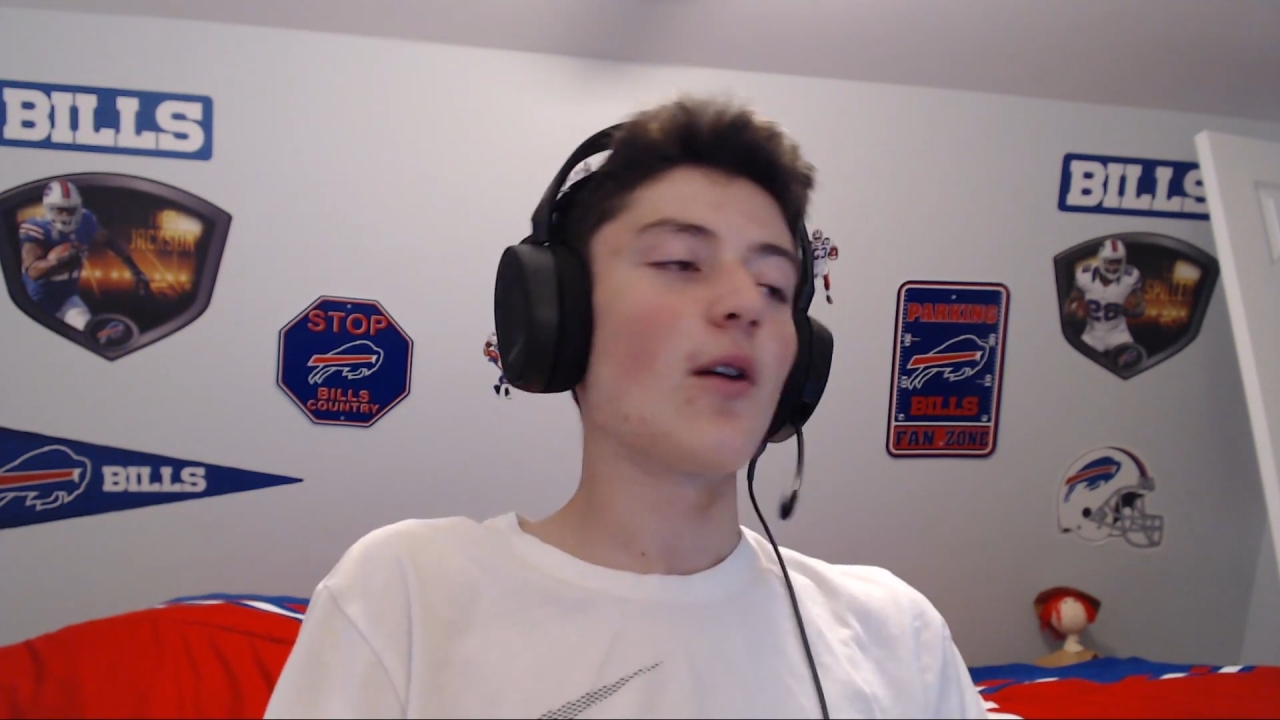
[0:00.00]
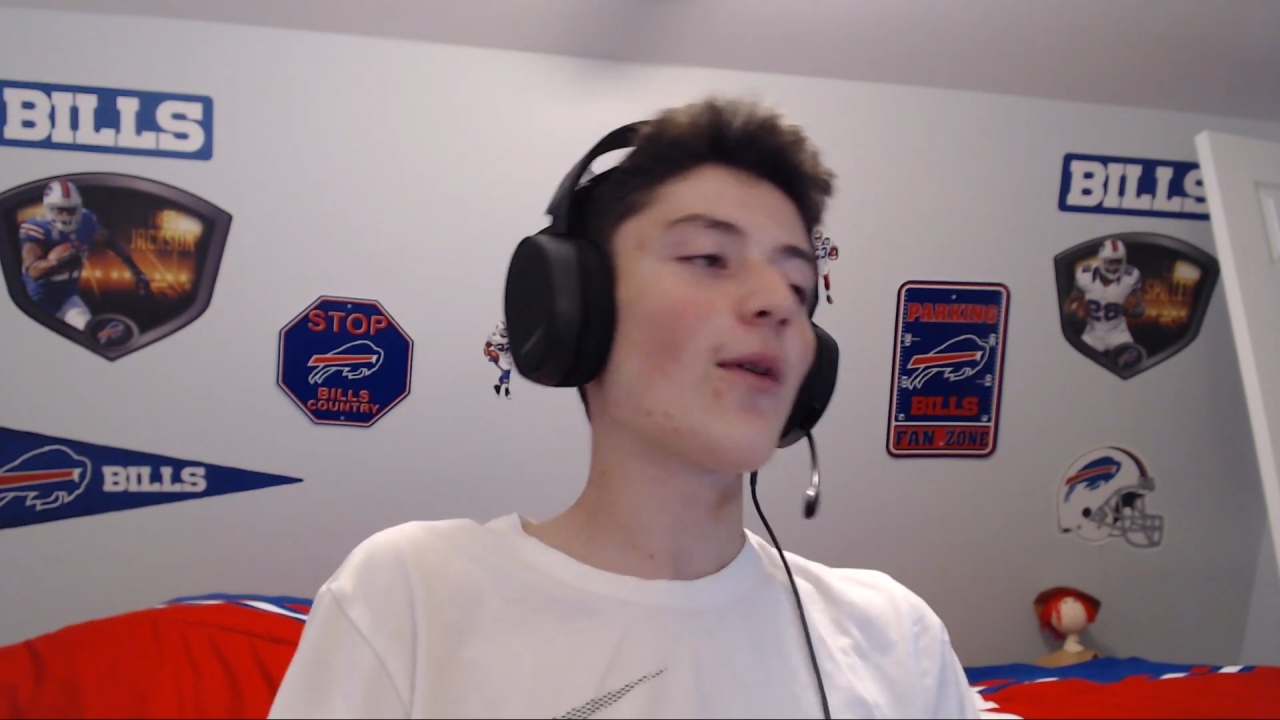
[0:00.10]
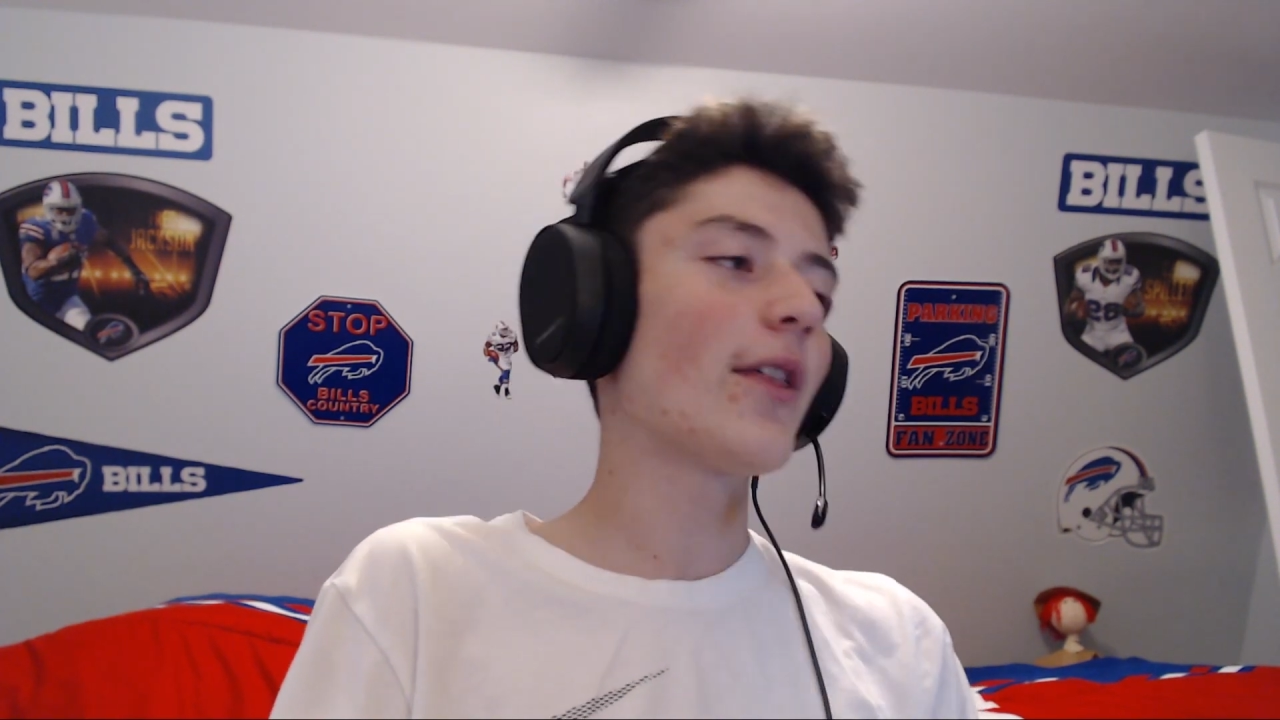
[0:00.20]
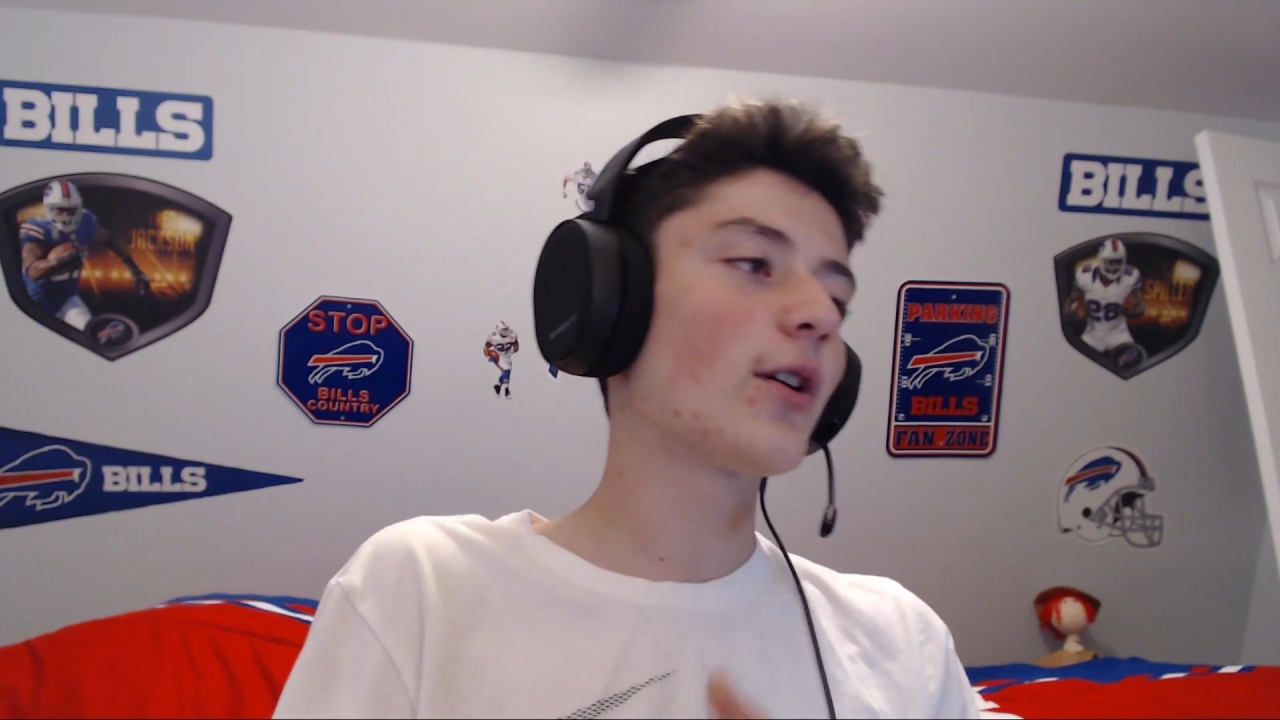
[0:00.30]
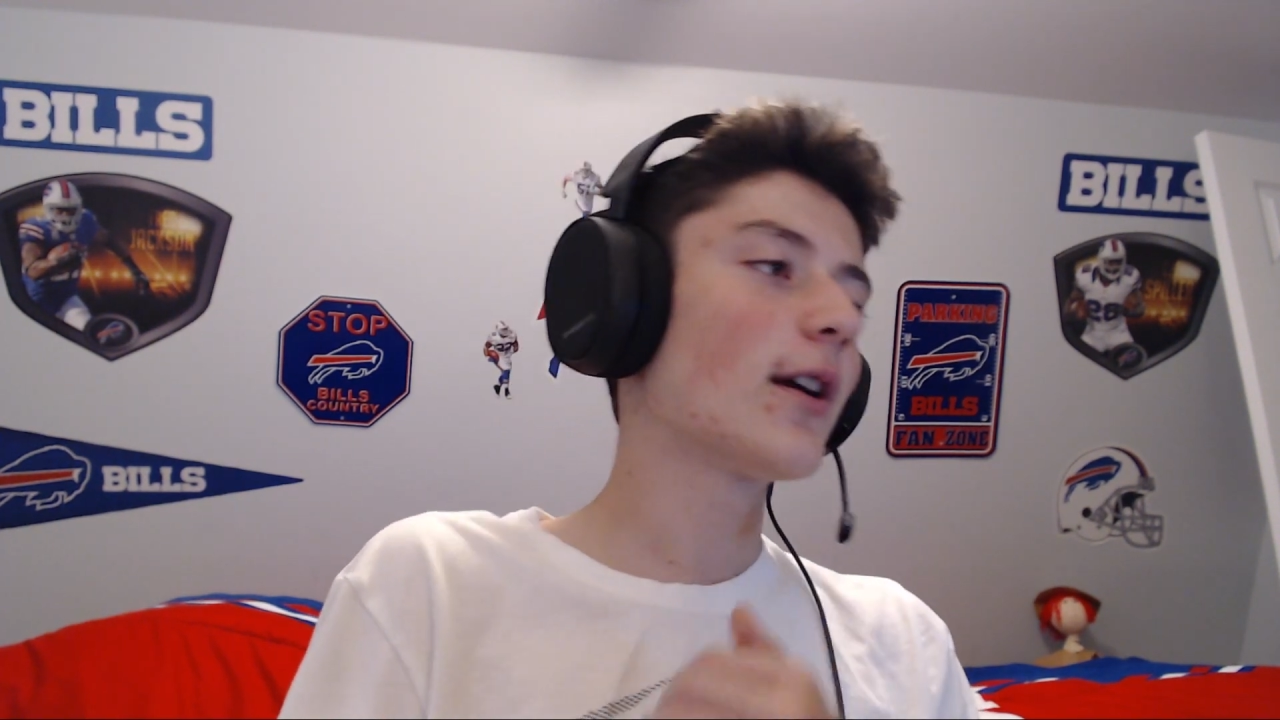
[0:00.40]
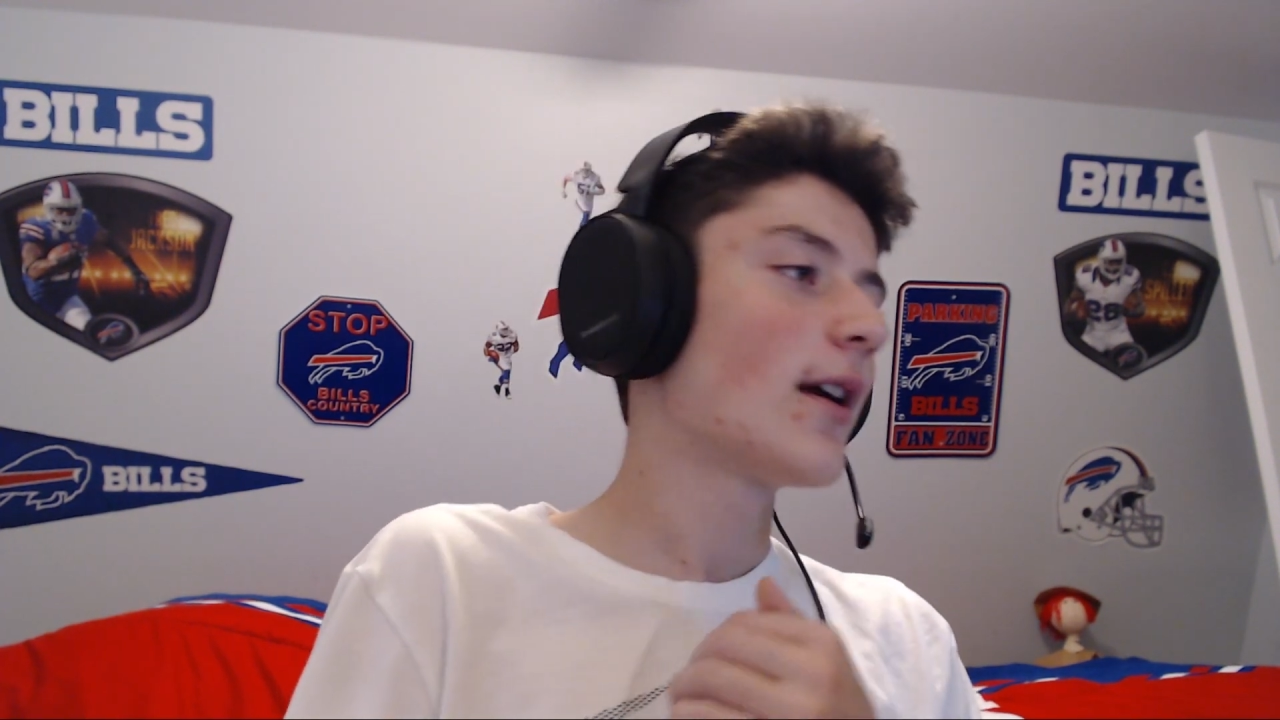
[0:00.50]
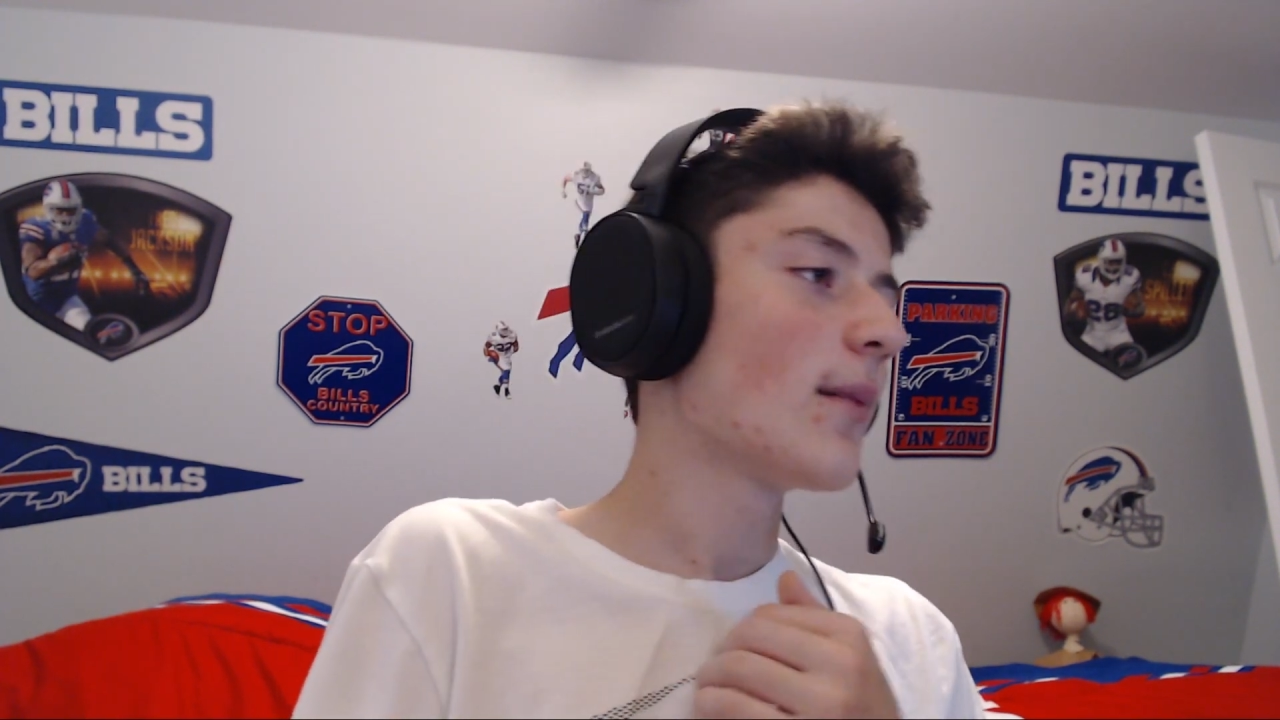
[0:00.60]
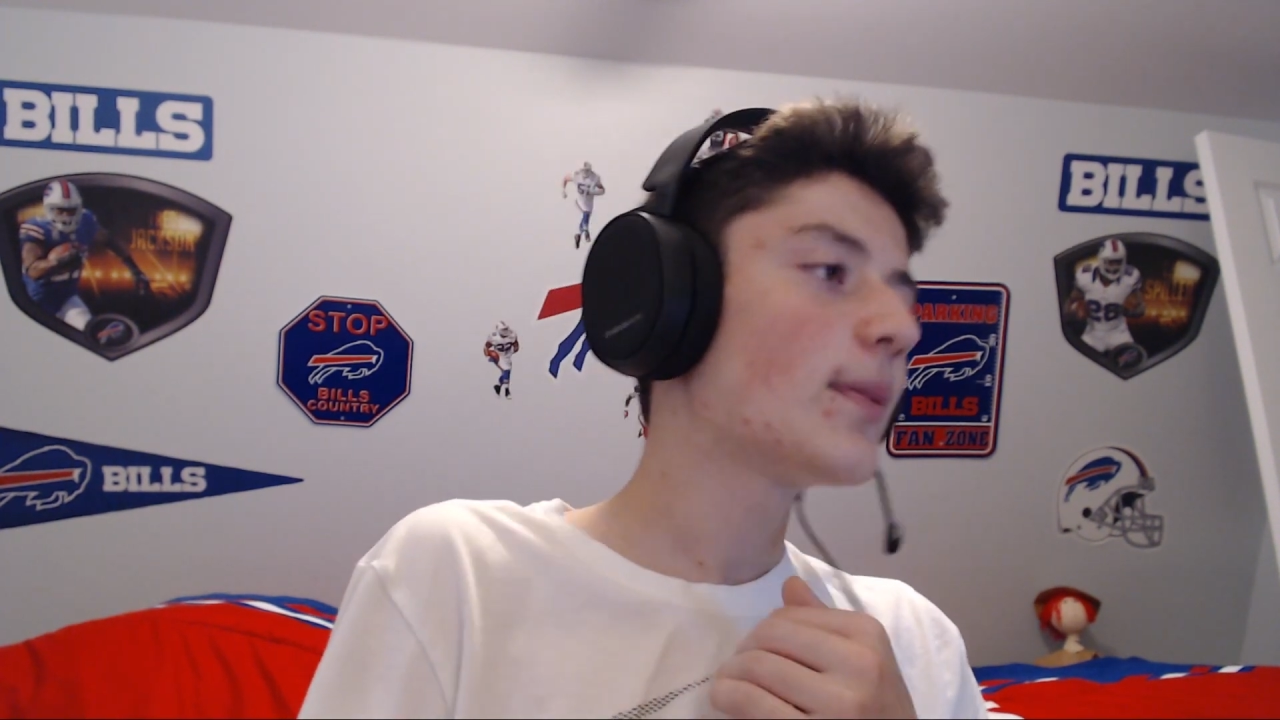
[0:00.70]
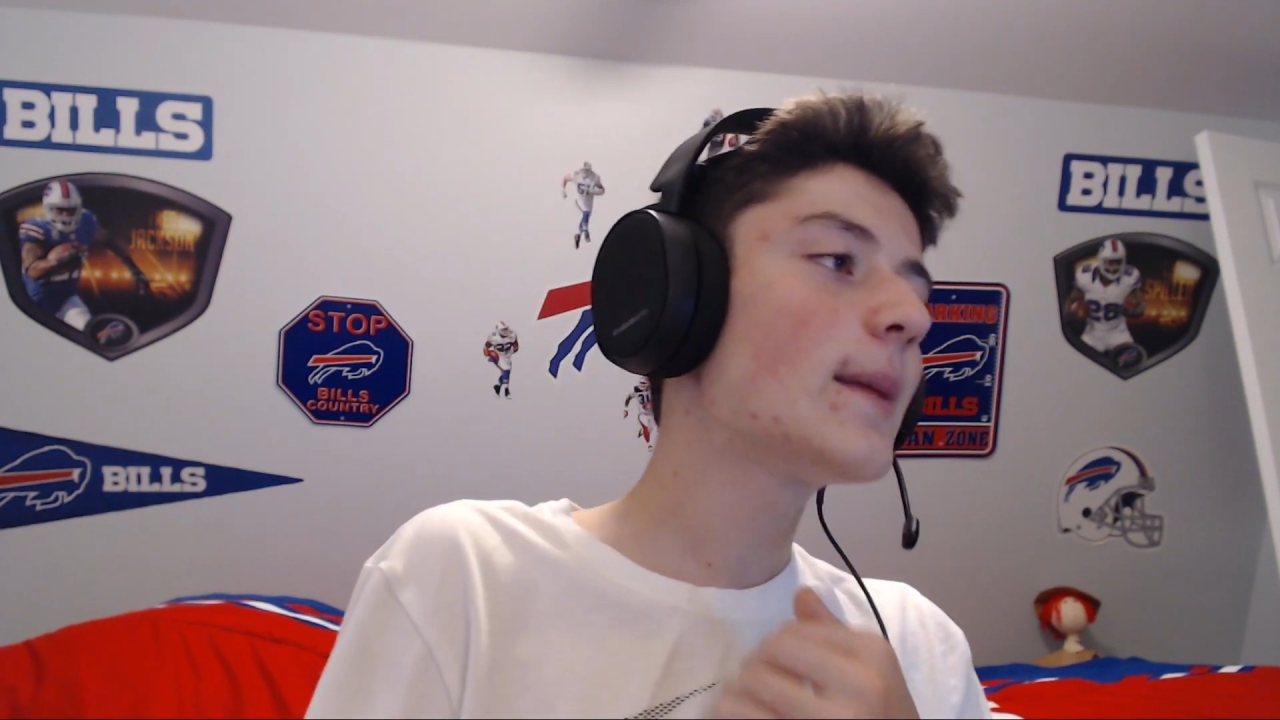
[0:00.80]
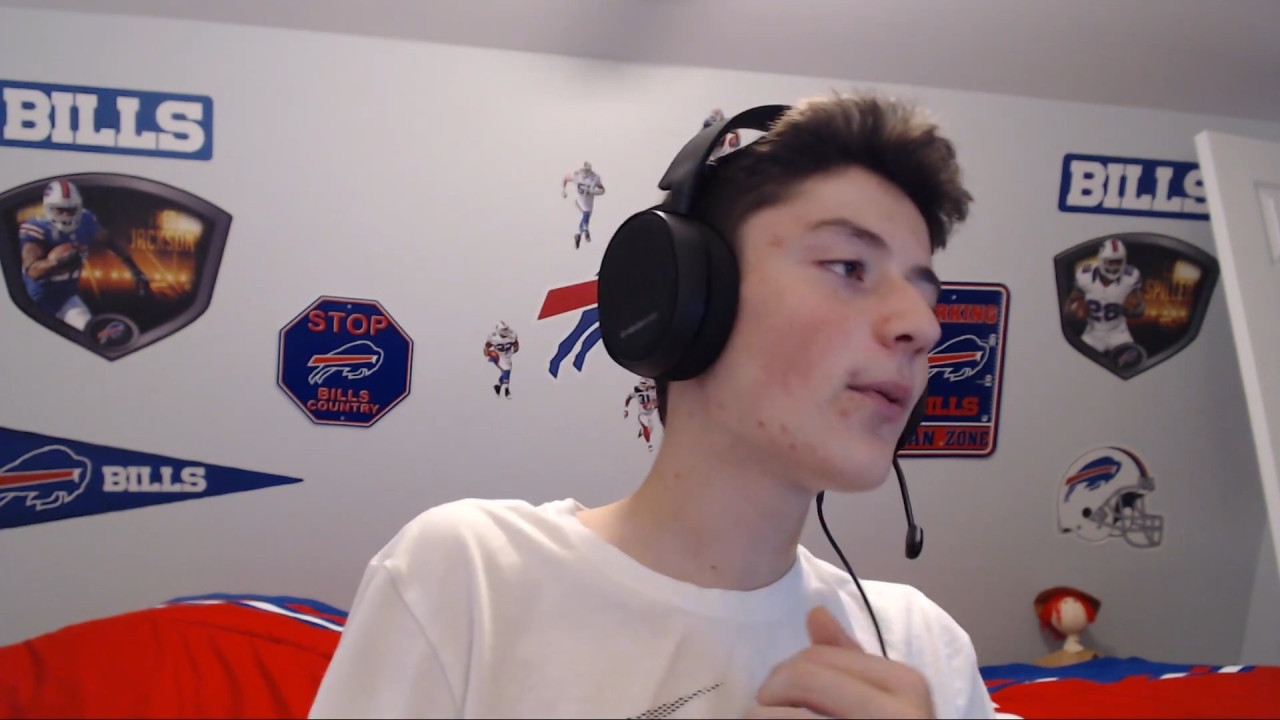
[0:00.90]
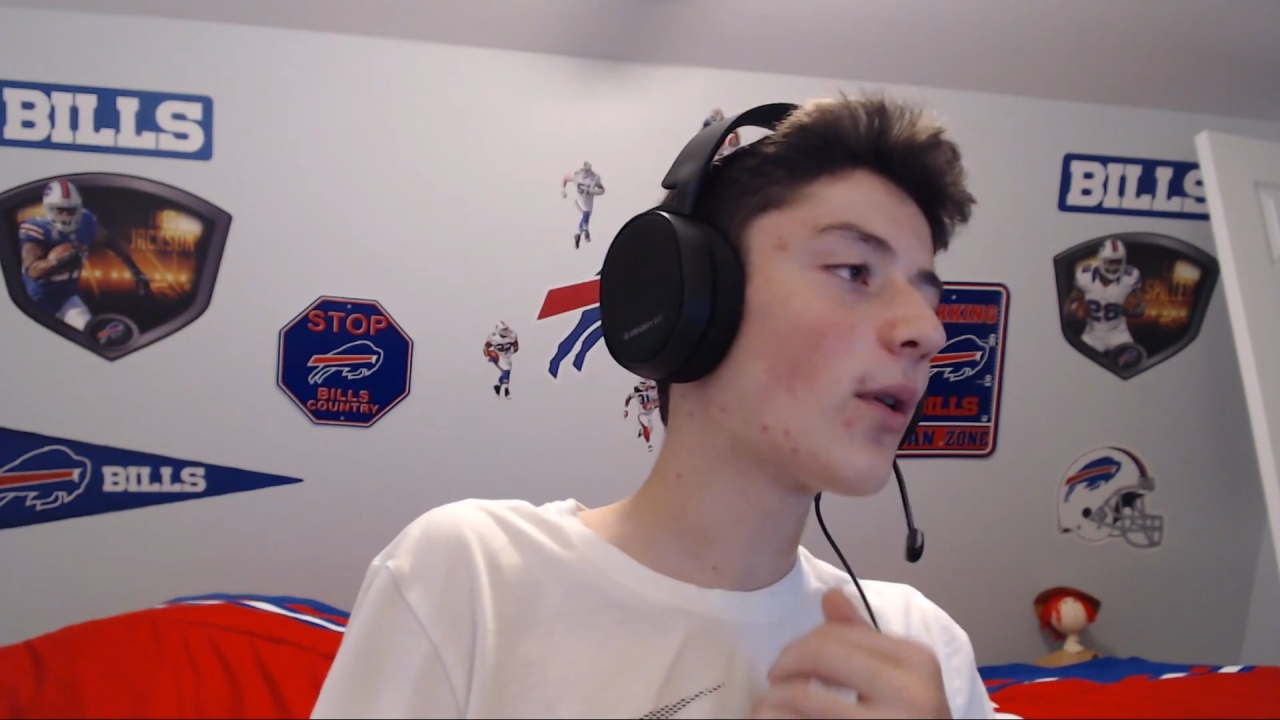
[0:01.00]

Whether people